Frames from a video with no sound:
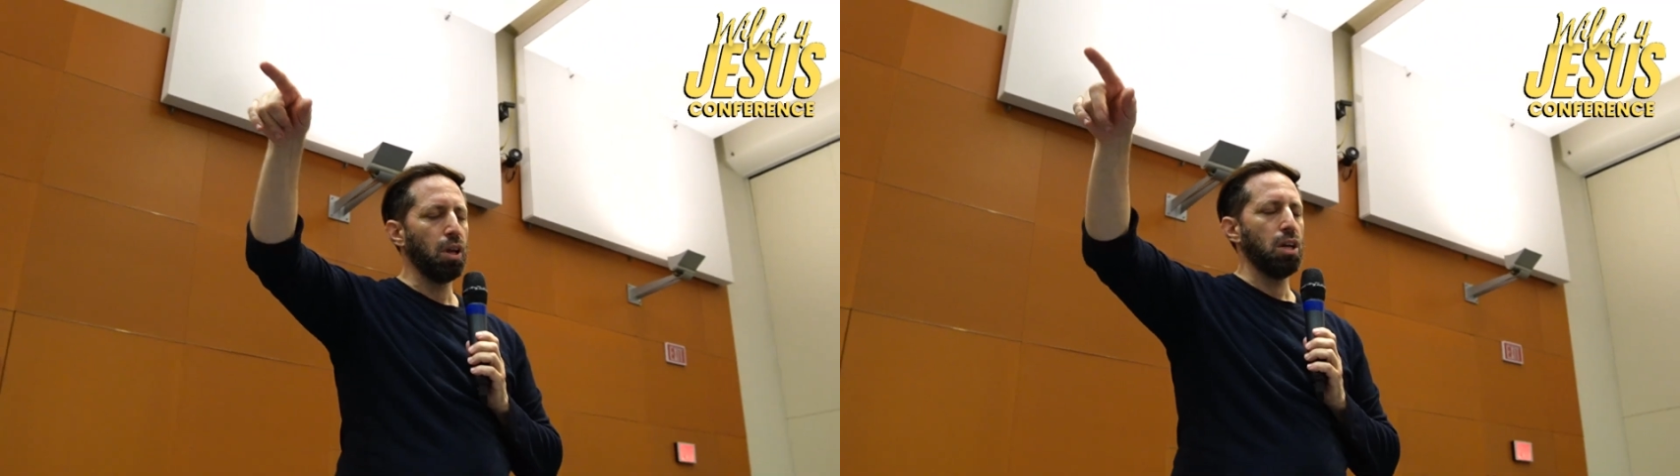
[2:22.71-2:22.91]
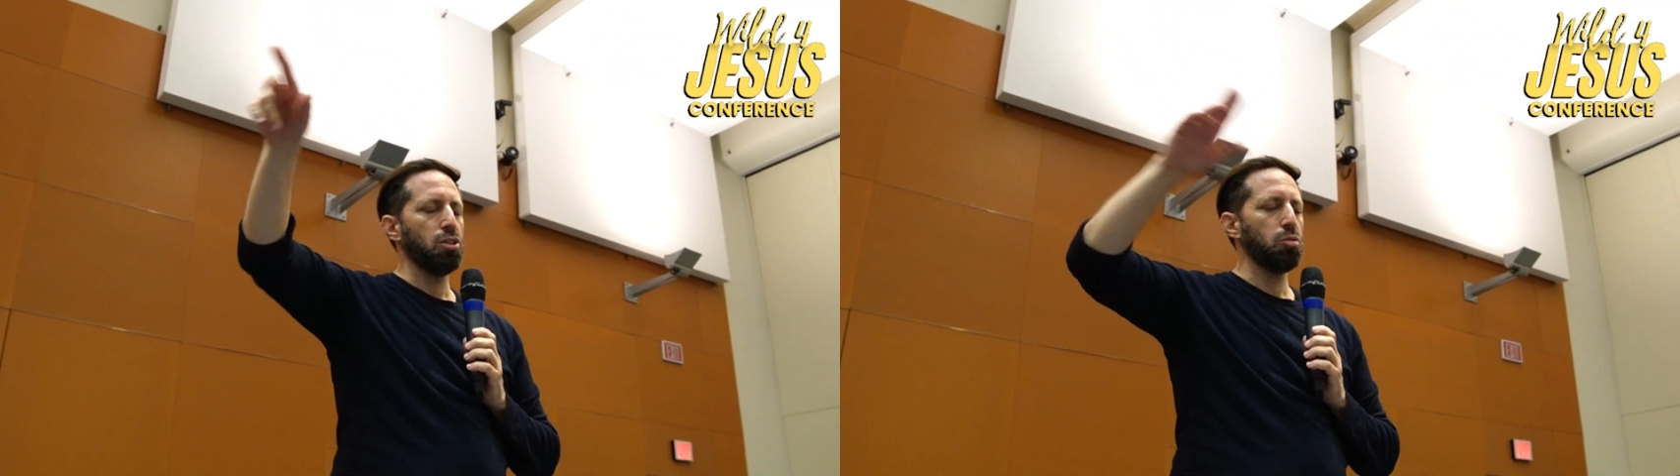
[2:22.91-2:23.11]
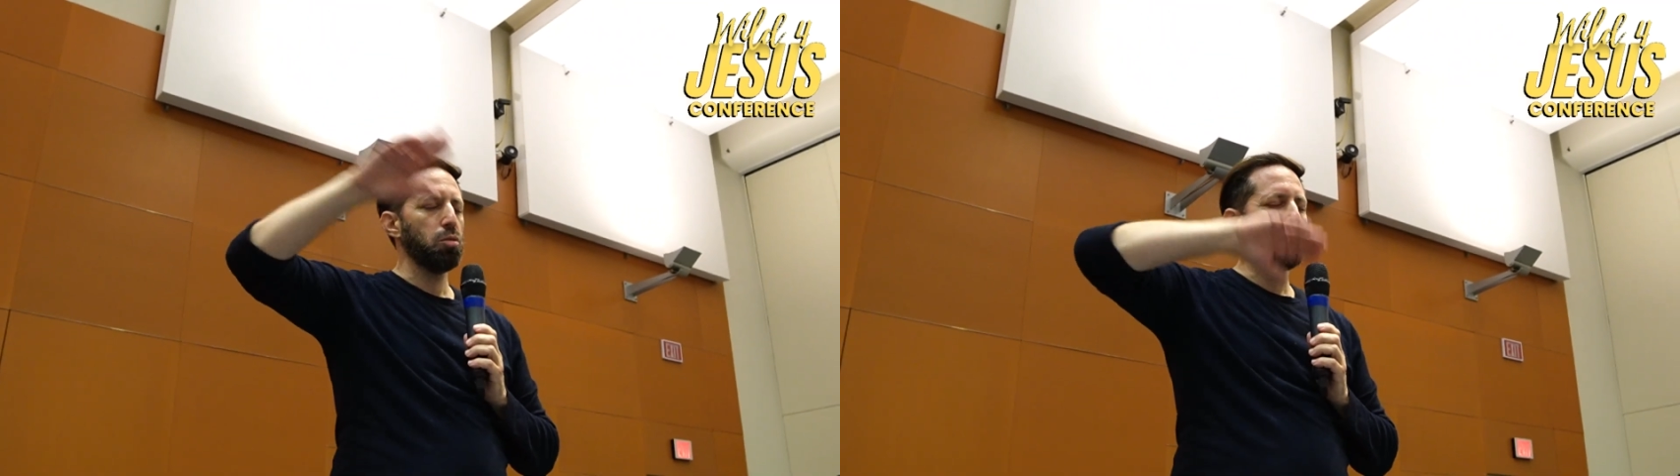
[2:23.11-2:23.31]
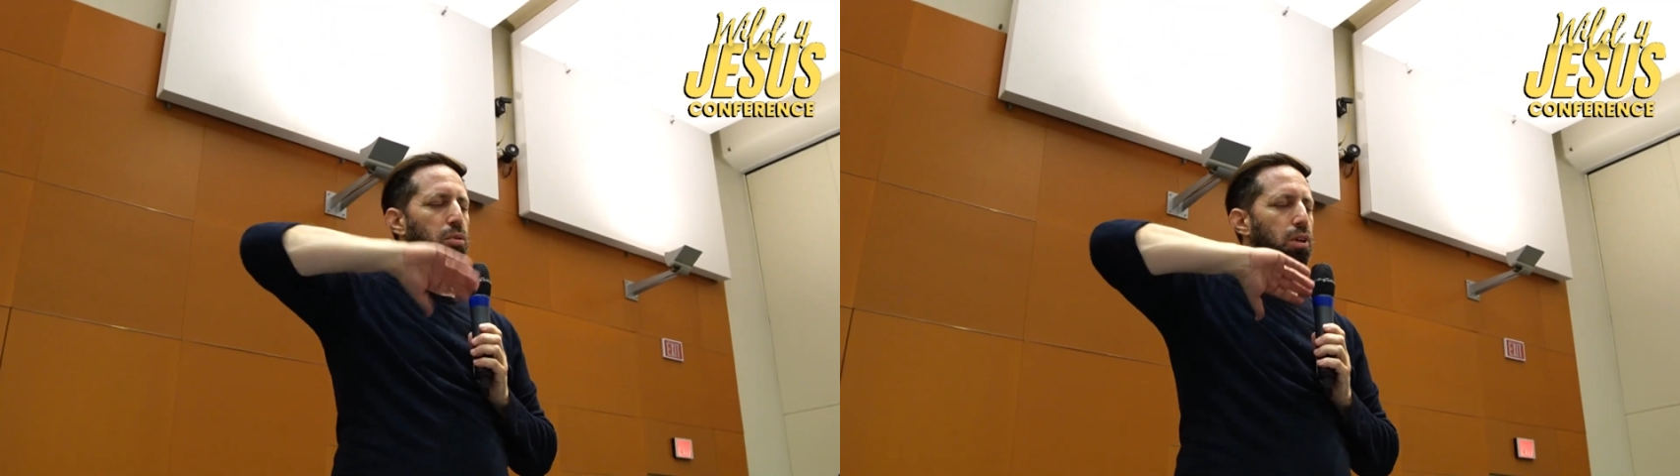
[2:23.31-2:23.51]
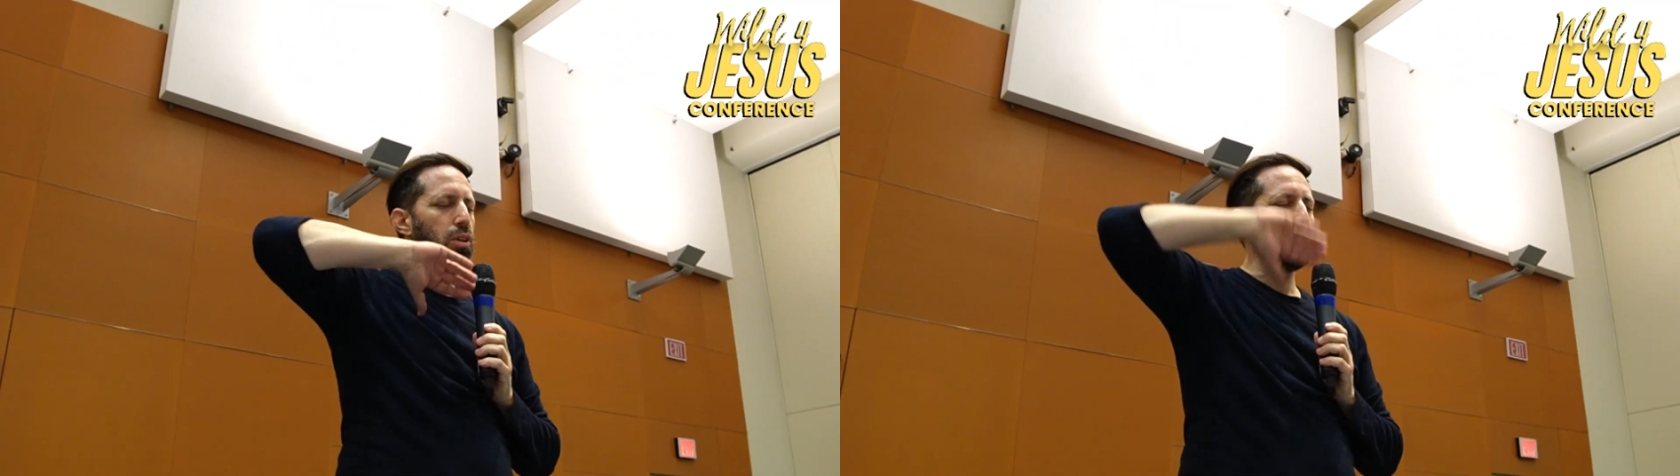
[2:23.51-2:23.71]
And so we
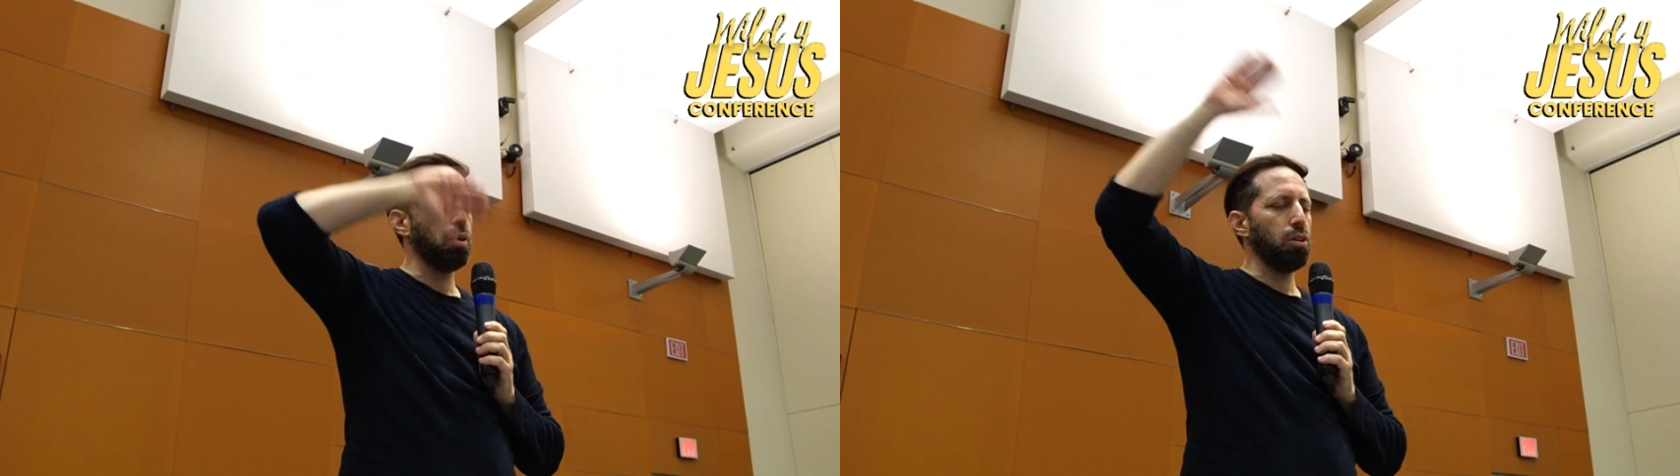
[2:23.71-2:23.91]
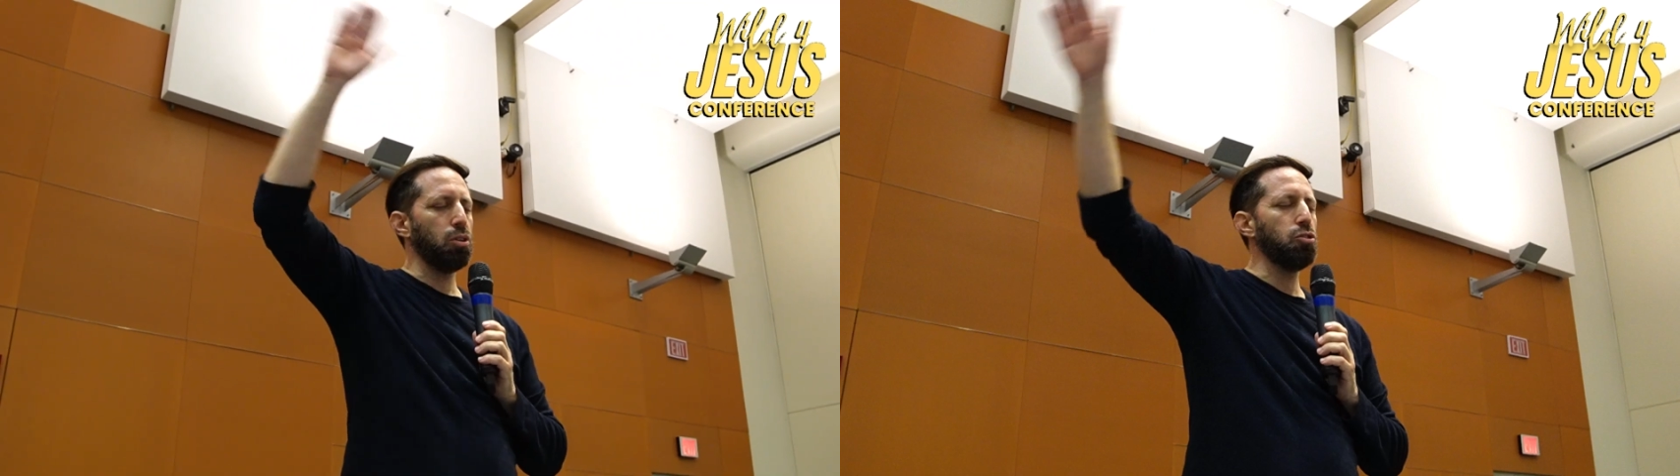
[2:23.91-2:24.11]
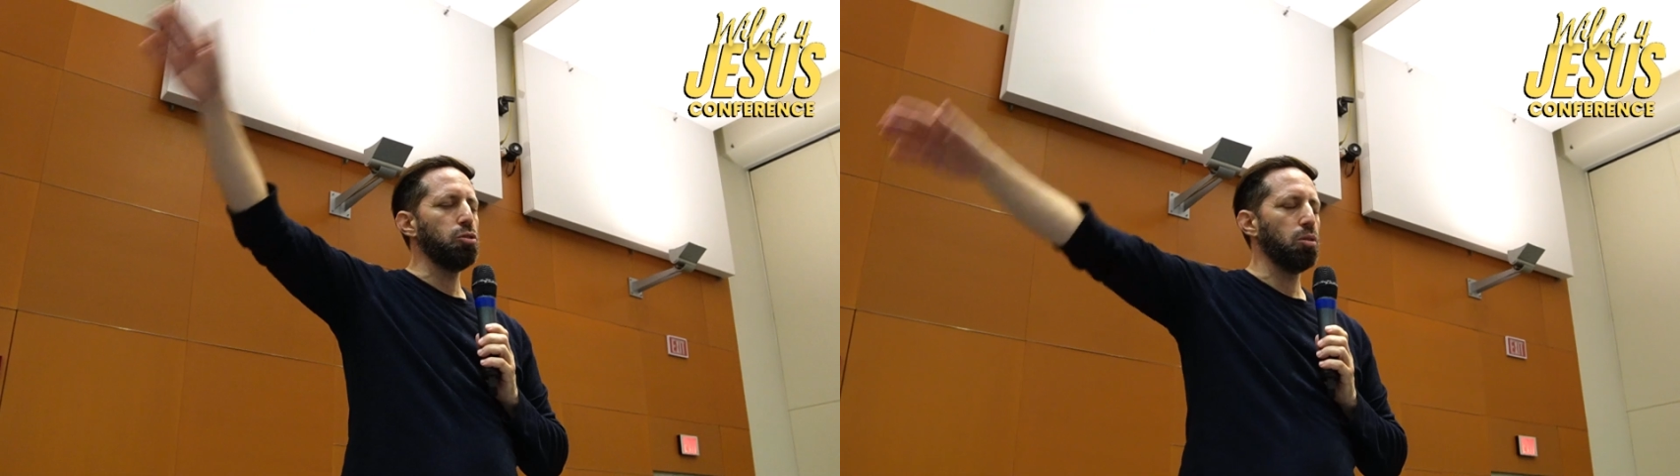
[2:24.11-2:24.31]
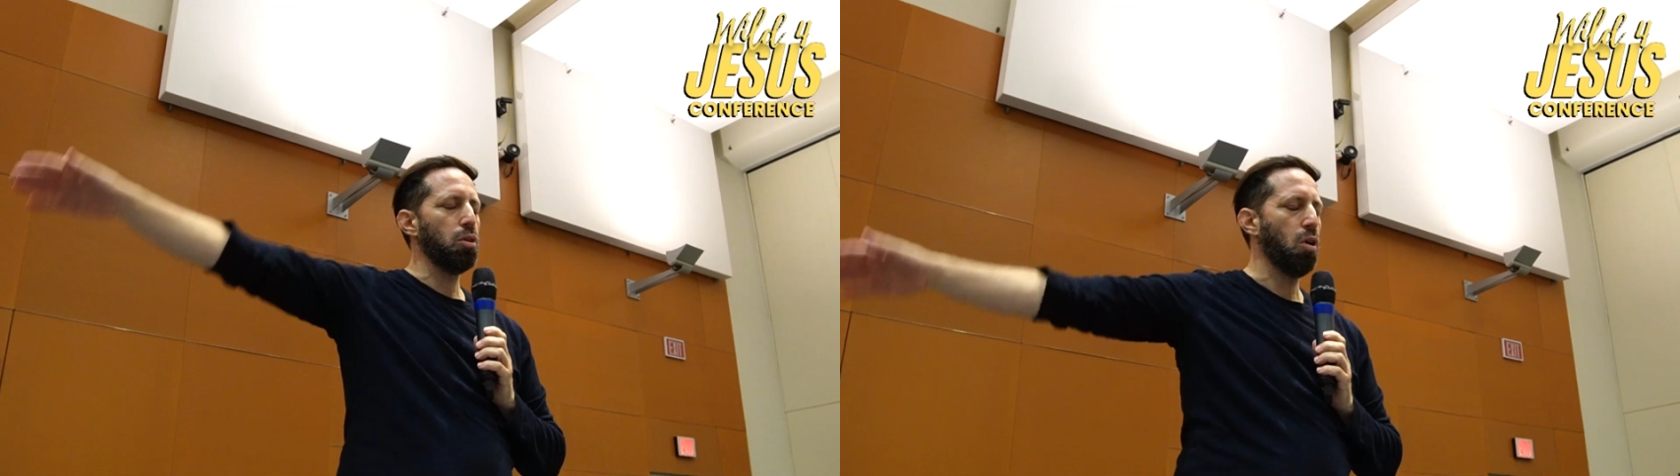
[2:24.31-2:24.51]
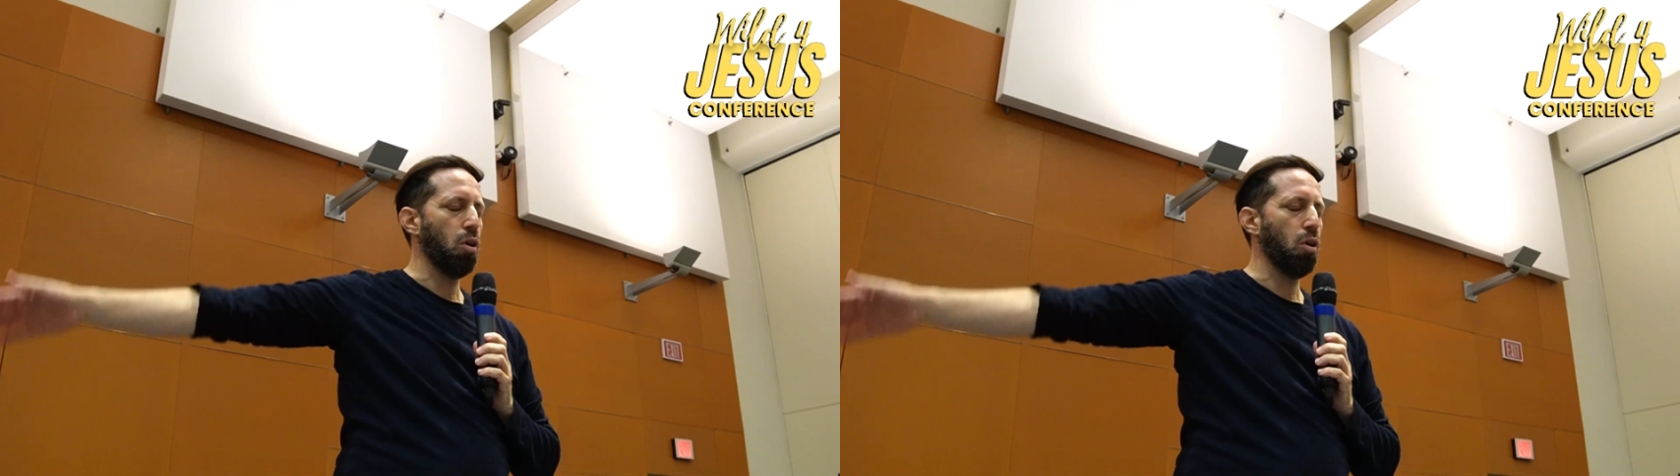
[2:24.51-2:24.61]
plead the blood of Yeshua